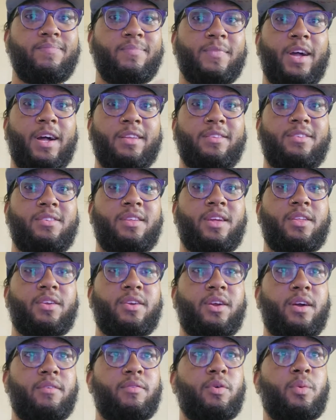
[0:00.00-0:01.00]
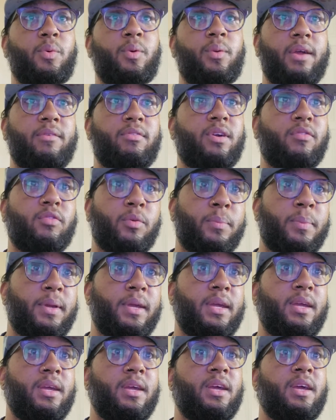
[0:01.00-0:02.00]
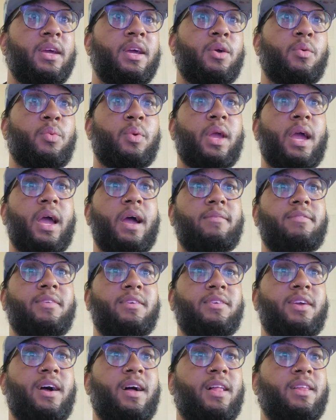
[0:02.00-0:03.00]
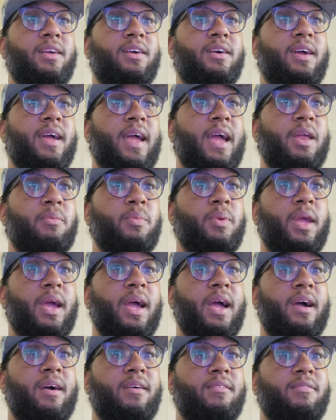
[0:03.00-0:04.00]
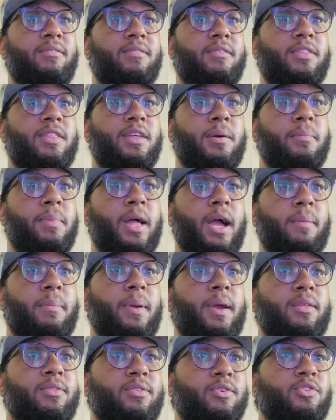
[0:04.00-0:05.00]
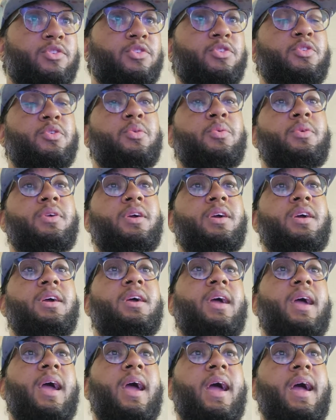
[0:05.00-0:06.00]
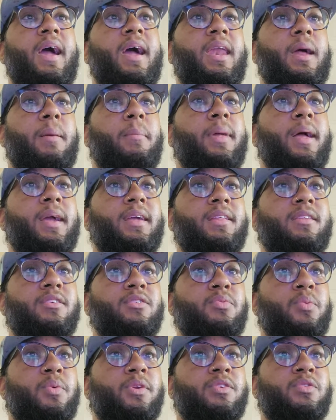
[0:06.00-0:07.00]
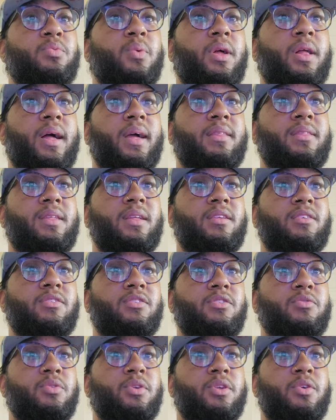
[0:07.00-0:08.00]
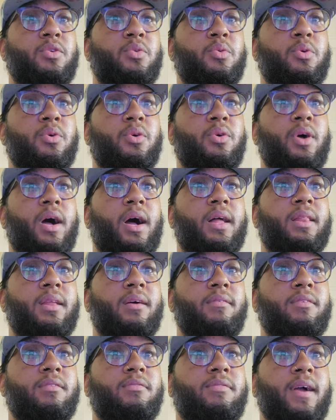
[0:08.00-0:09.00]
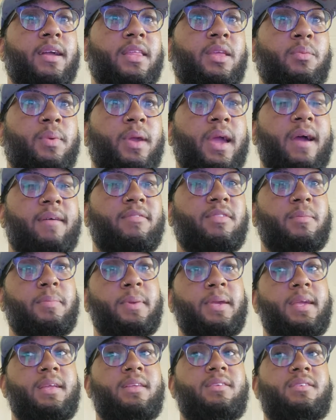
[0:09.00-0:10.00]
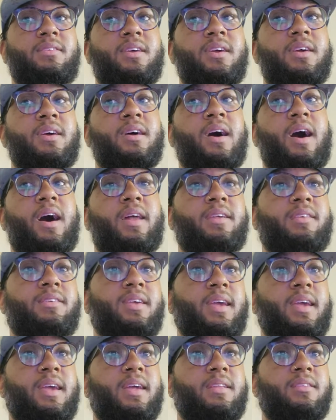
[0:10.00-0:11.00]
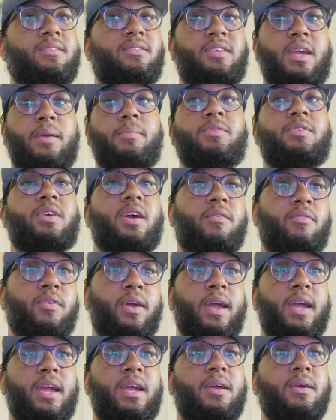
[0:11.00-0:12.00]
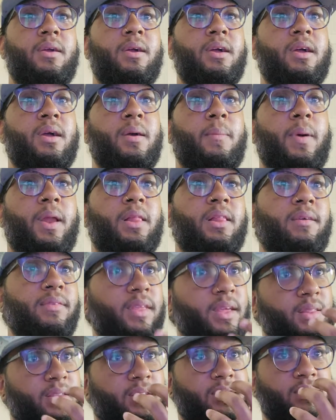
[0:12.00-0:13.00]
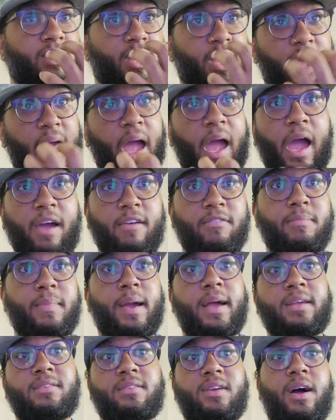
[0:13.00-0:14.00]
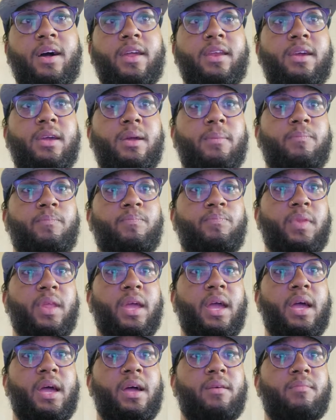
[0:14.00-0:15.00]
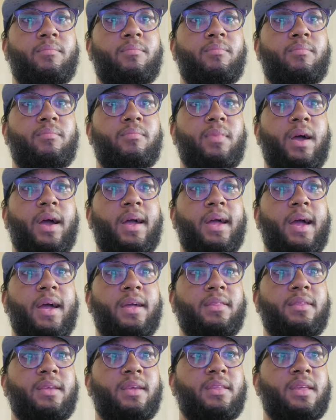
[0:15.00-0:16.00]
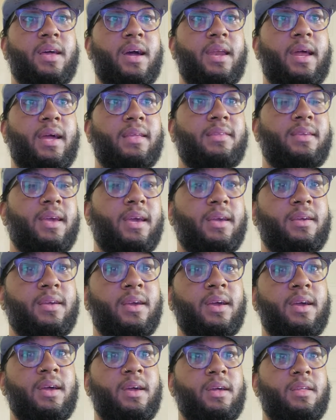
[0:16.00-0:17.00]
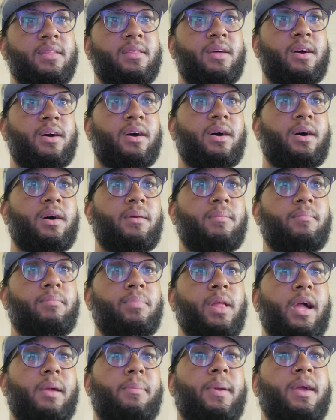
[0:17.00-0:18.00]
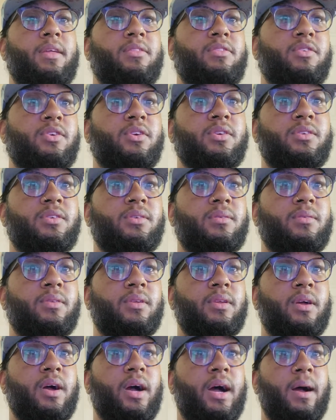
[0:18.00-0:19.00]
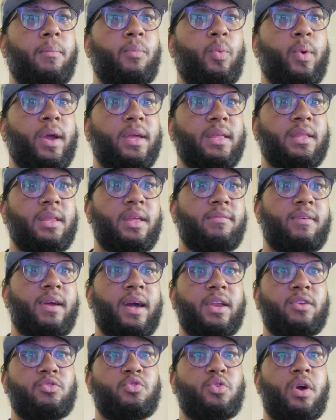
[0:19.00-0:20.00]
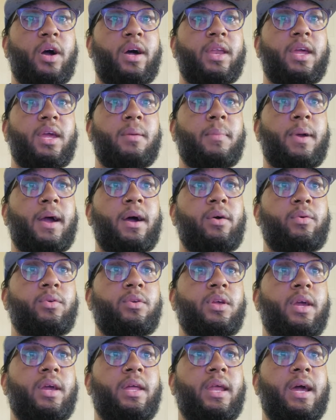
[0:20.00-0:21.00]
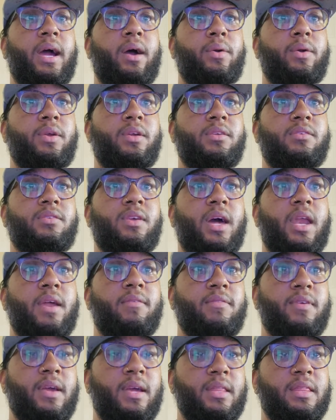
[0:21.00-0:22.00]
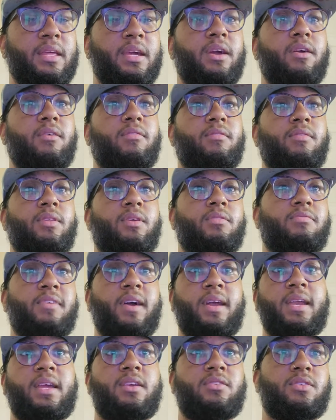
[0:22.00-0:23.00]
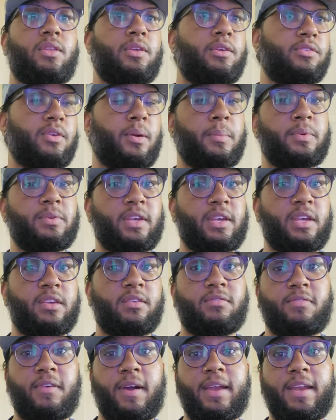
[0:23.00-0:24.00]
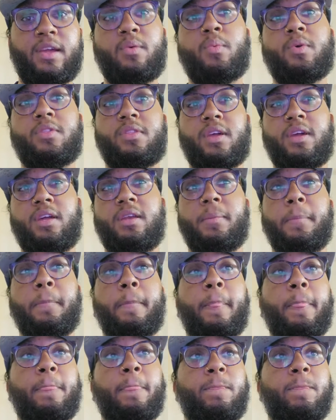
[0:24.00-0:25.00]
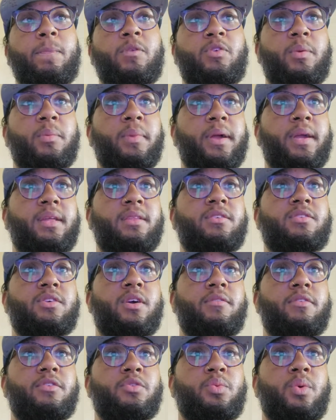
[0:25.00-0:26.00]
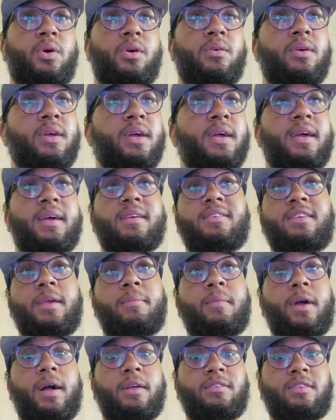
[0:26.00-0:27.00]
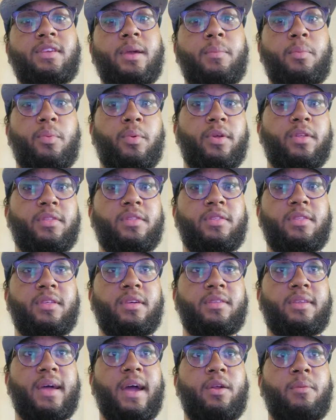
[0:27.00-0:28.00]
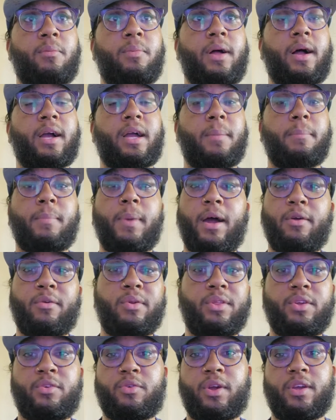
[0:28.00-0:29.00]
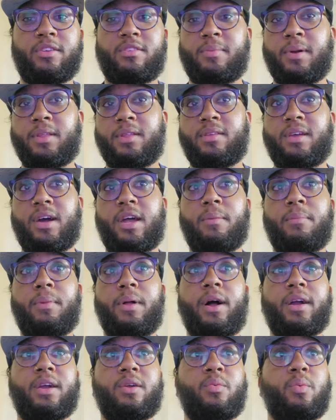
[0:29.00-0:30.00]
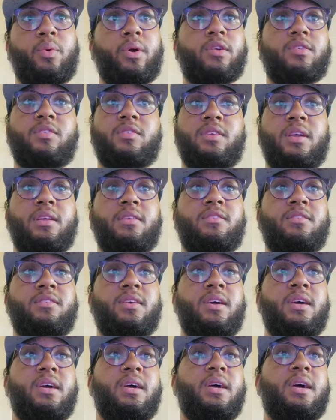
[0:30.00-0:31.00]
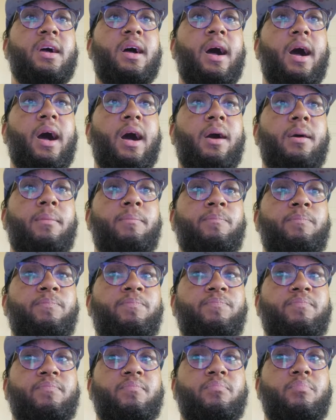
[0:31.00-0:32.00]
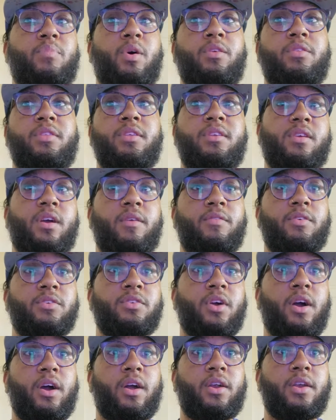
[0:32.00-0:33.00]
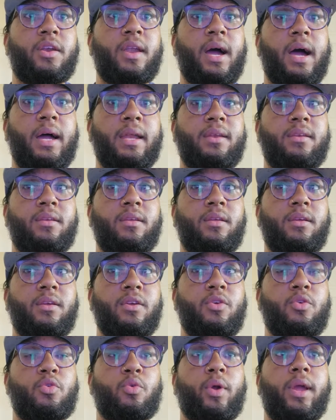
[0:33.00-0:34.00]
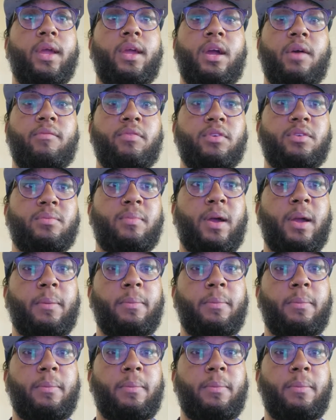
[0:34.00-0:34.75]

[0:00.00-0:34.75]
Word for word: On to the other cover where we have cover B, we have T'Challa and we have the Black Panther suit. And I'm liking this one as well. I think this is really cool. I love the fact that we have the beads on his hand, same as cover A. But I love that there's like a half mask on him um, I, I dig that. I dig the Black Panther um, way that they've kind of drawn him out and how he's kind of in there. They're fighting each other. It's almost like he's fighting within. So I'm liking this cover as well. Same concept with the title block. I'm not really crazy about the title block and where it sits. Um, both of these covers are not great covers in my